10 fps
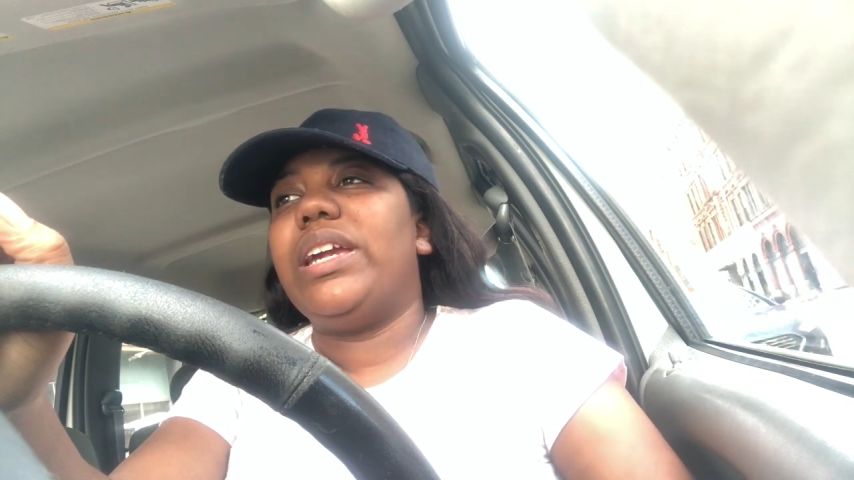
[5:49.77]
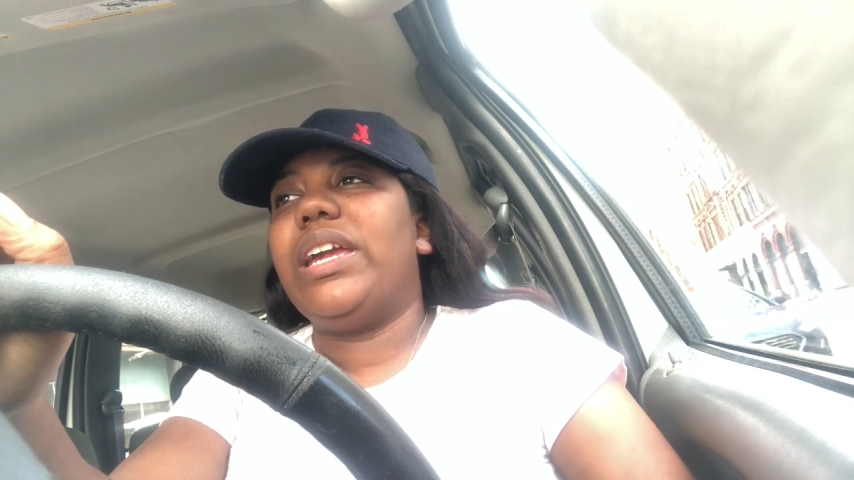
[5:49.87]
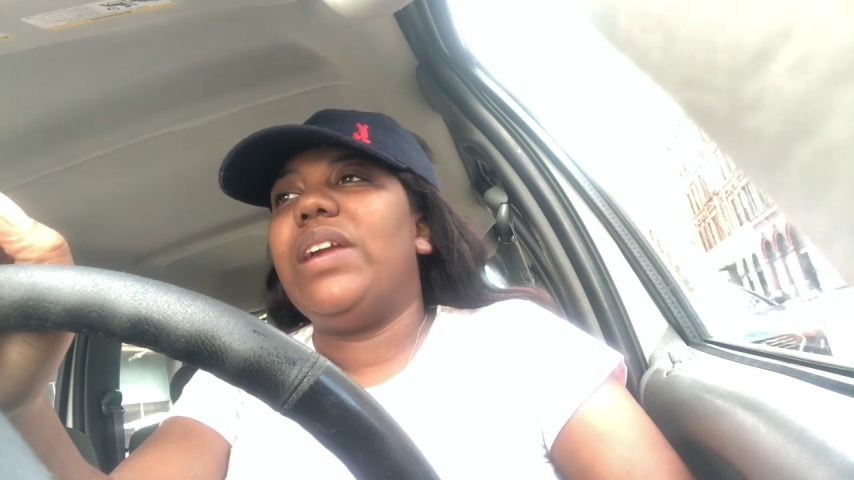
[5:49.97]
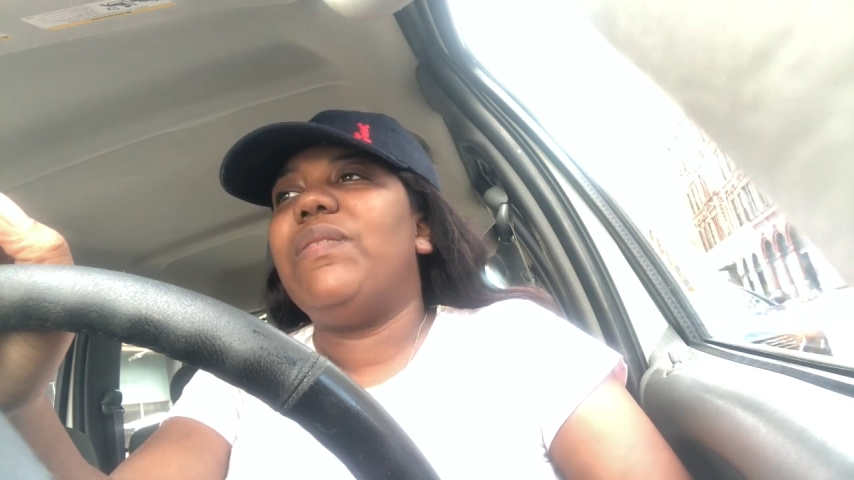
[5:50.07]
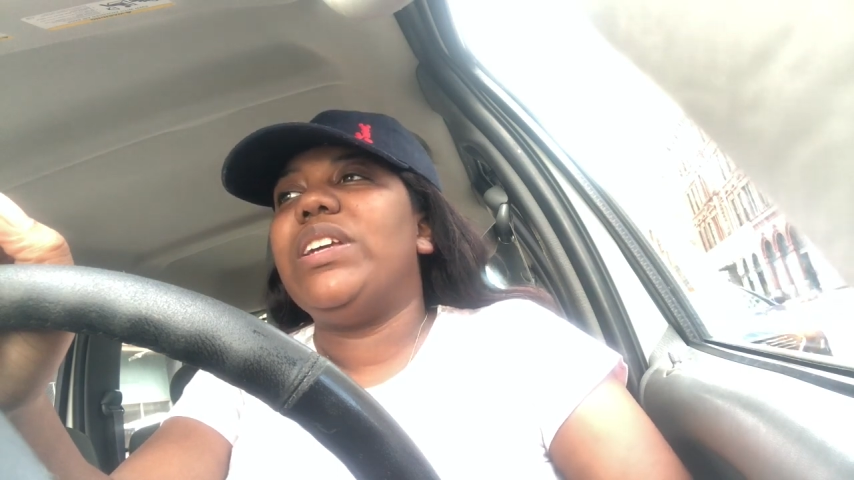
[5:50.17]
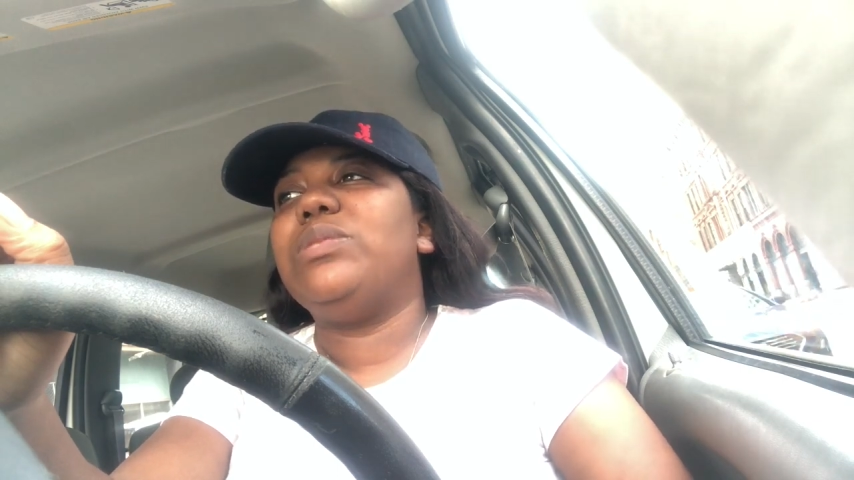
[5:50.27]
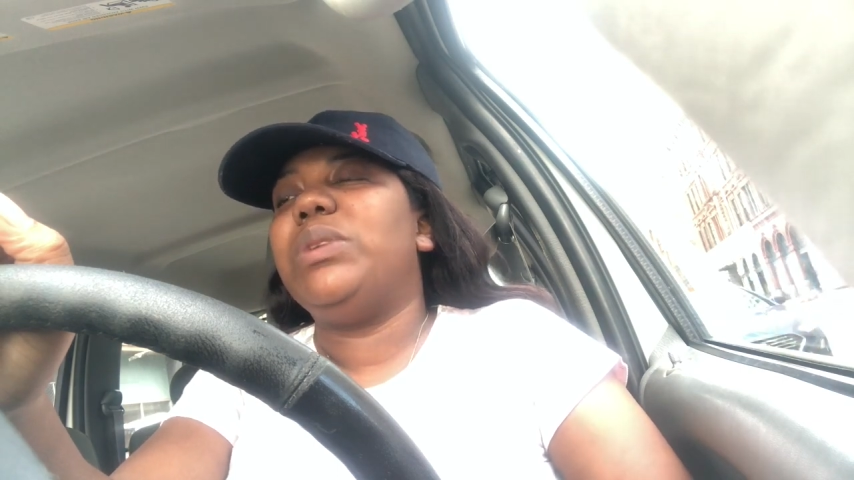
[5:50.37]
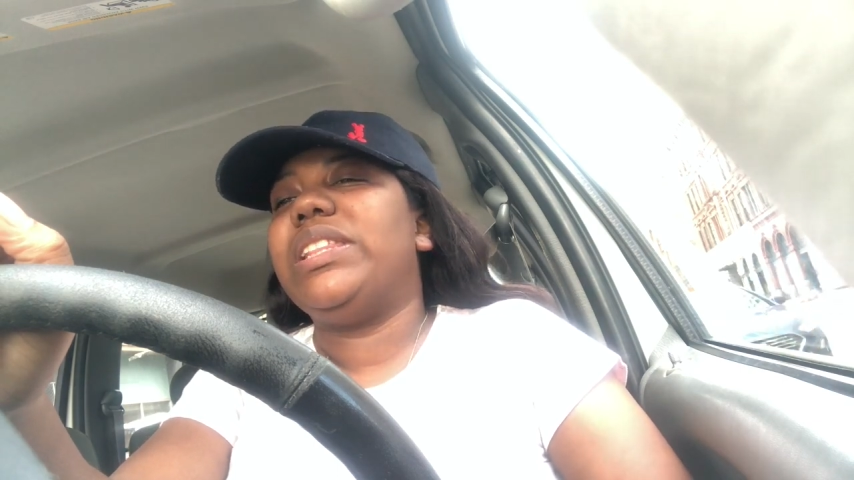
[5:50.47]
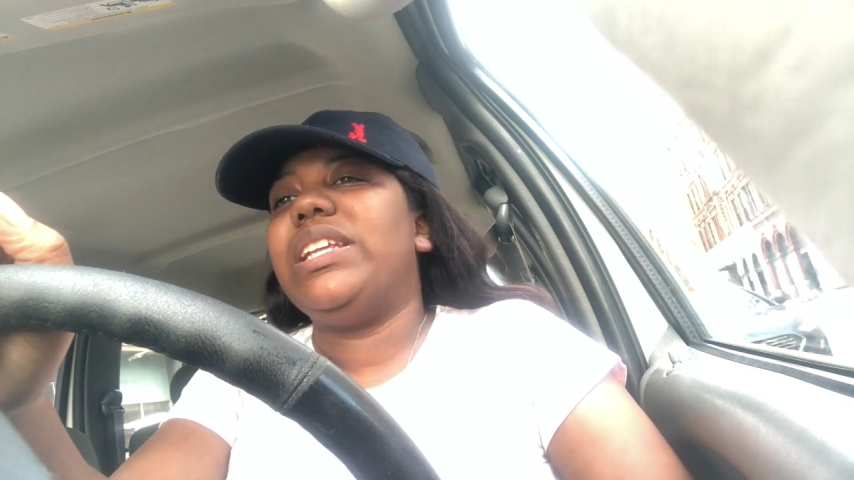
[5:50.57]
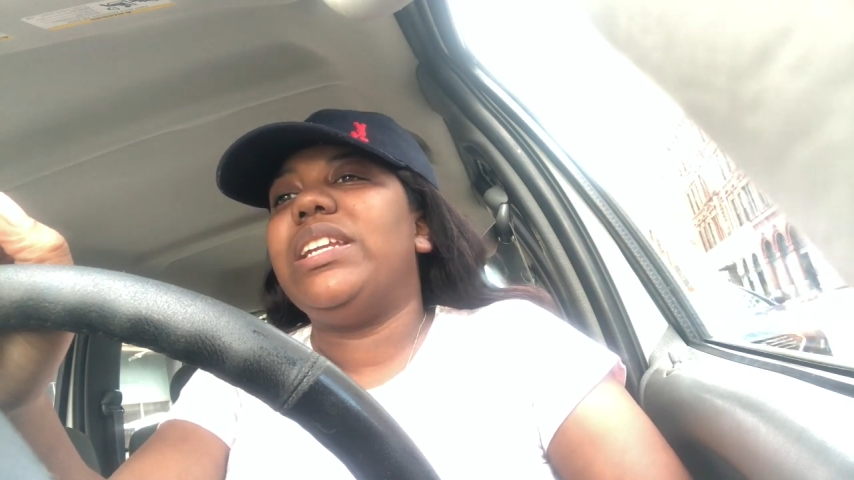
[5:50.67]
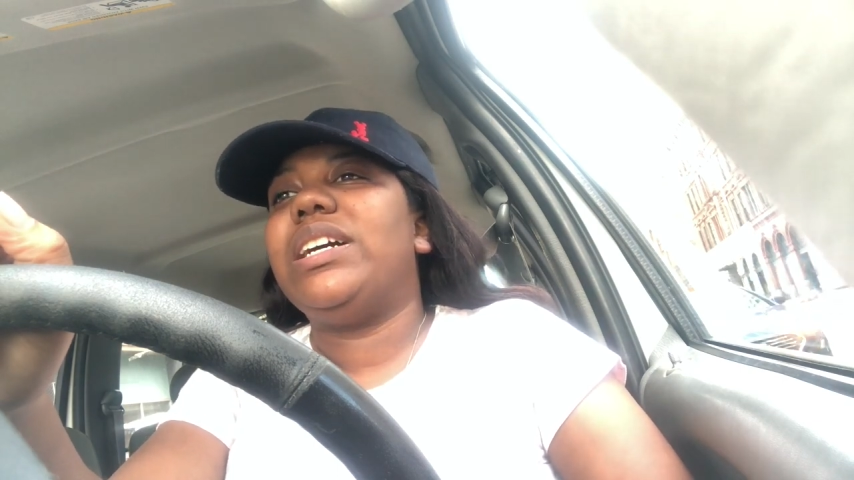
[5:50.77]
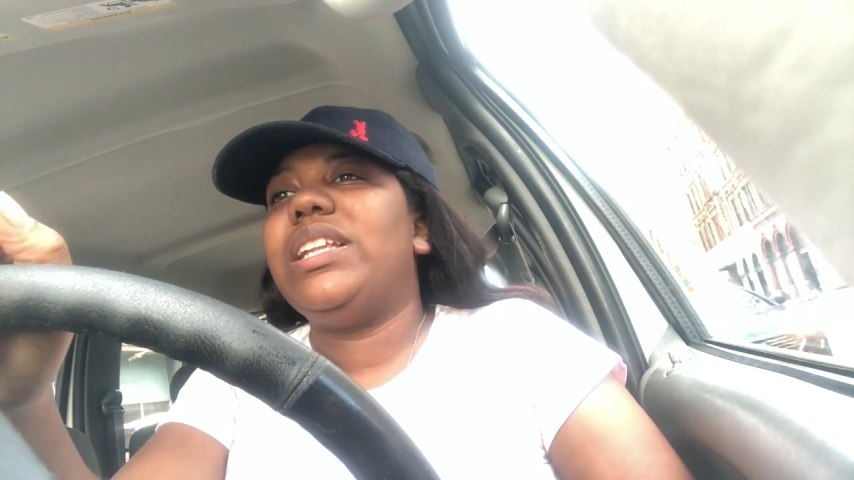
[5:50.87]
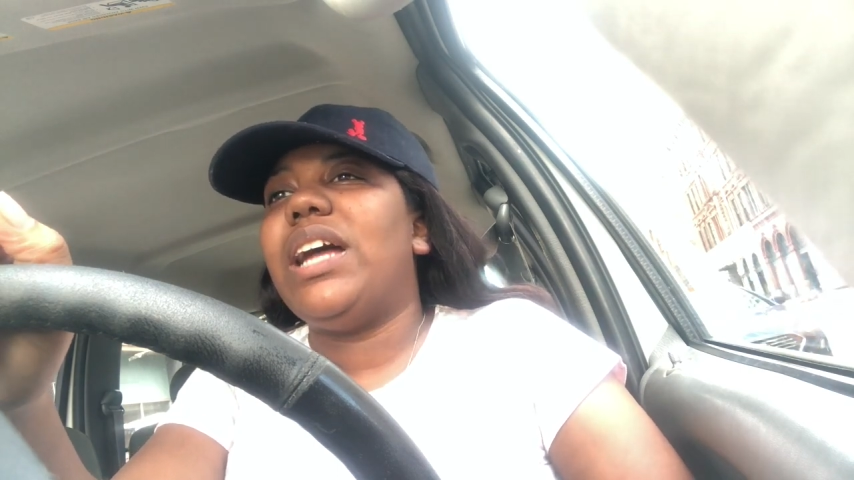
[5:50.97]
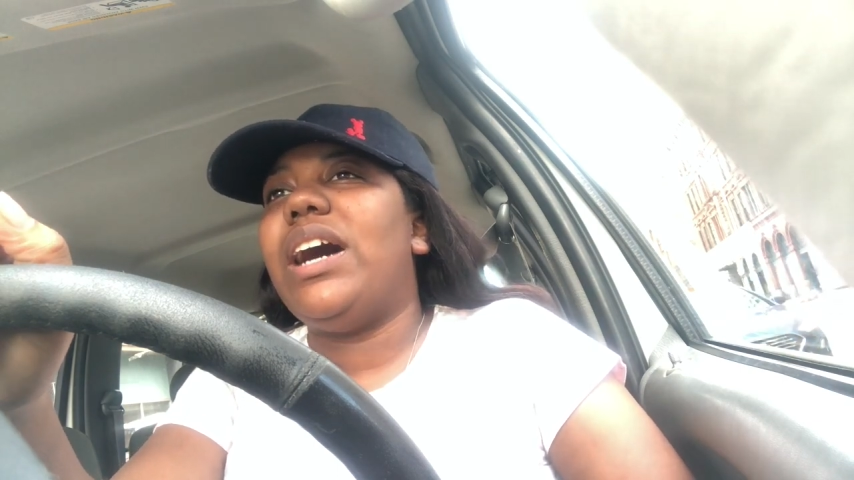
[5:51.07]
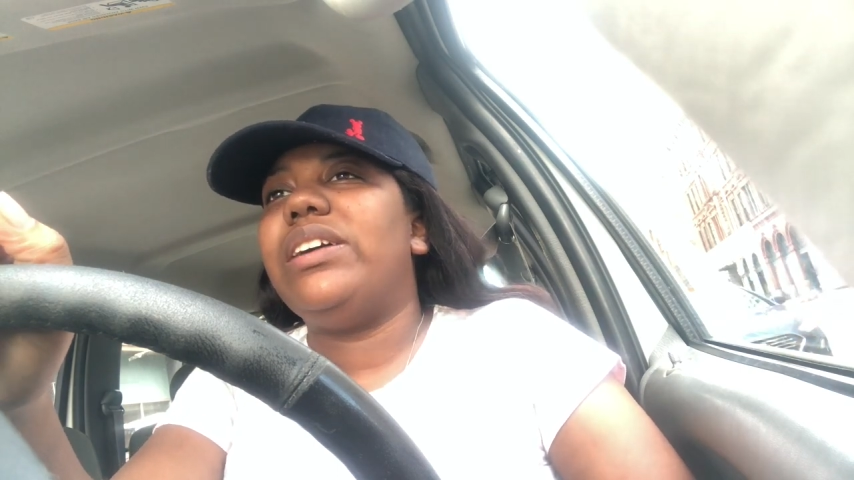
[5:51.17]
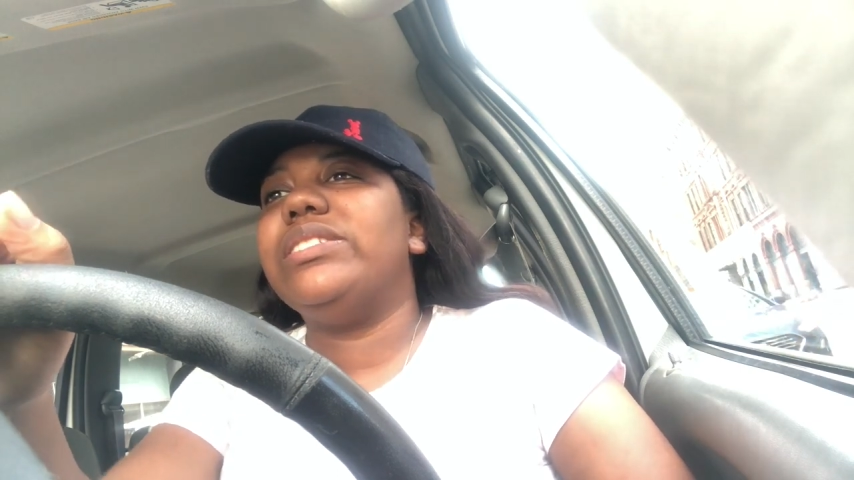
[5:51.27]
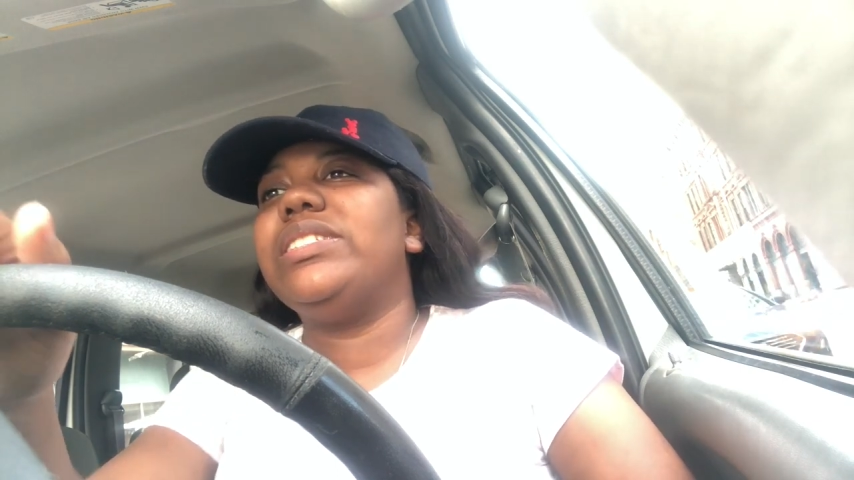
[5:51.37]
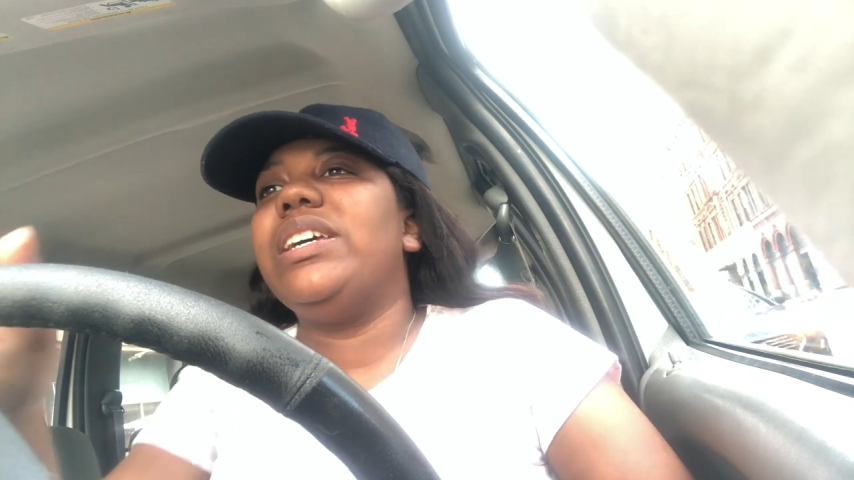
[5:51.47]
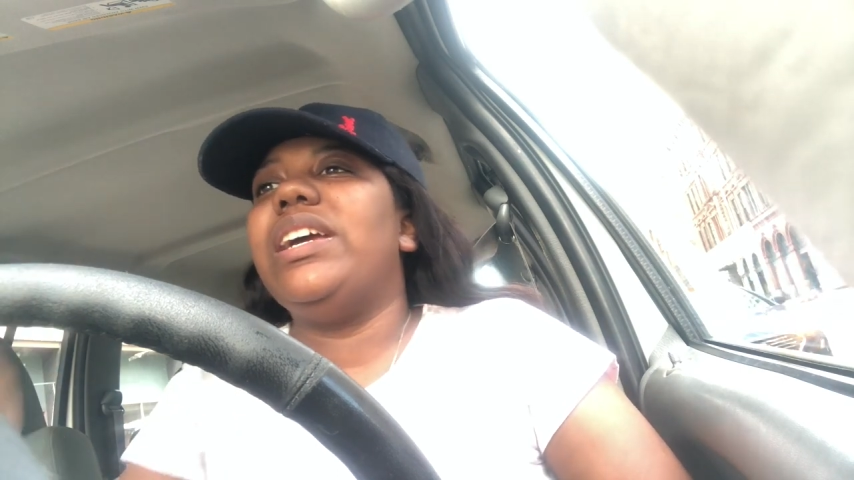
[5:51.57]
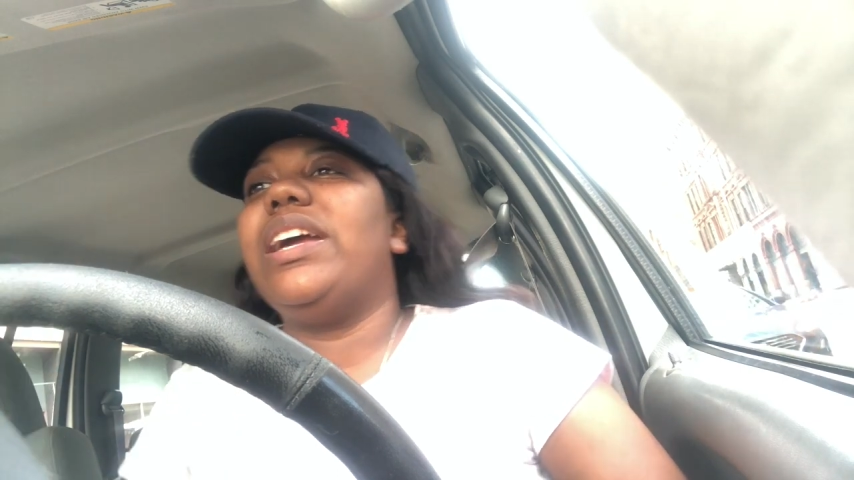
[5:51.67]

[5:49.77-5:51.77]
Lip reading: if it's within the clause.